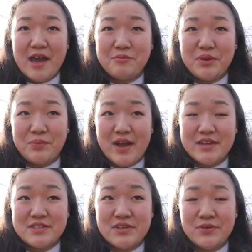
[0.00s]
And we
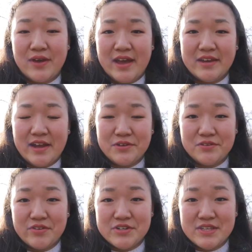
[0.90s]
went to Gallaudet
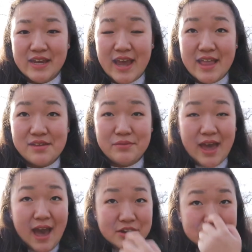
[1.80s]
University, and then we
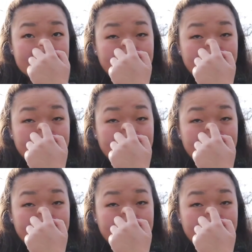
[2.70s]
actually